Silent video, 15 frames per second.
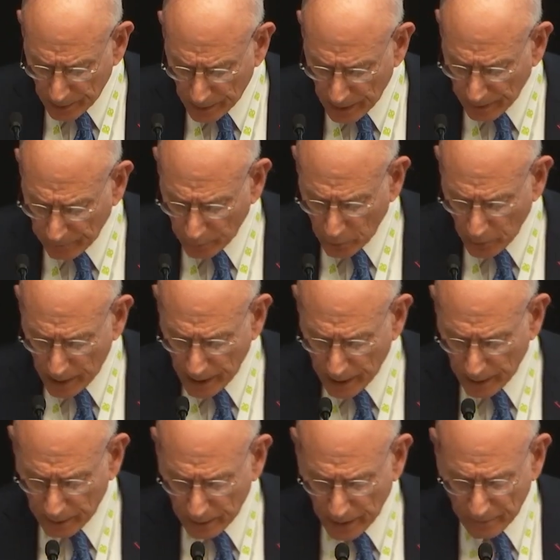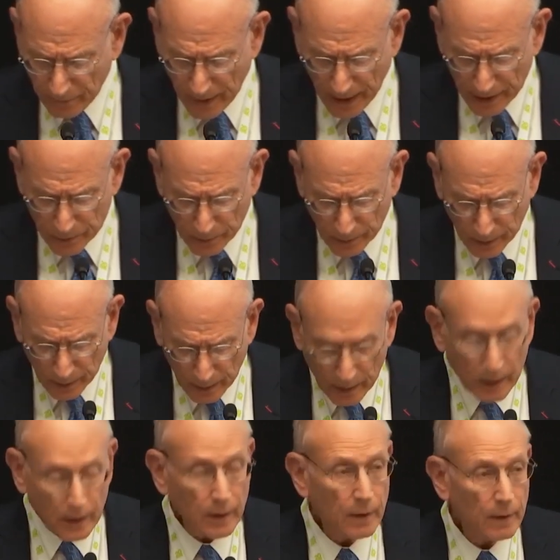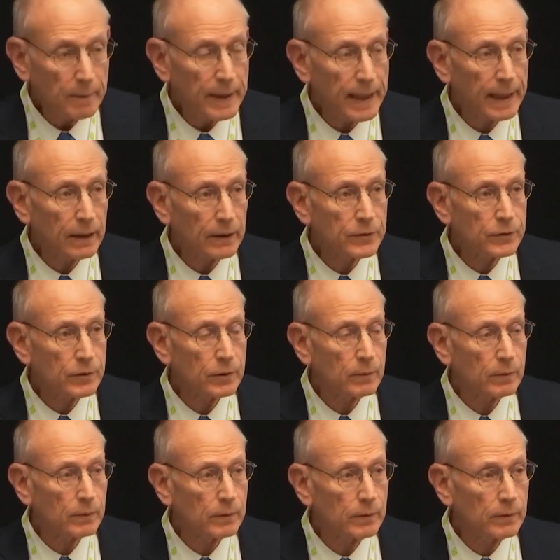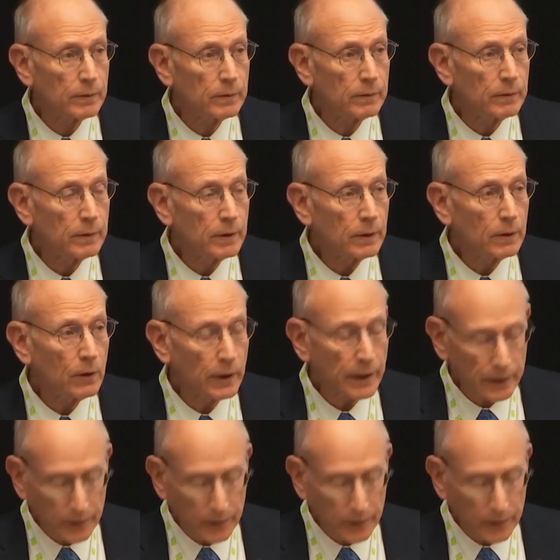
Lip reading: that have created advisory panels to look at